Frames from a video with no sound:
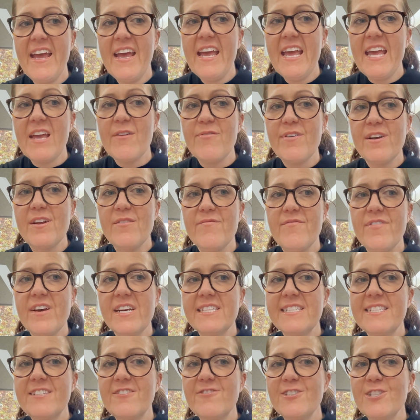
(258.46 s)
If an
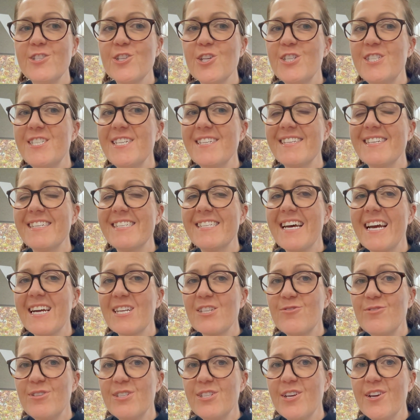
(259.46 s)
investor is lodging their
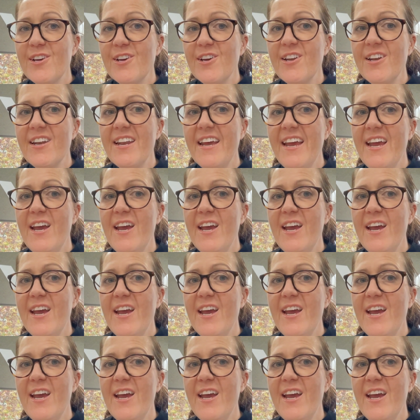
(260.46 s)
tax return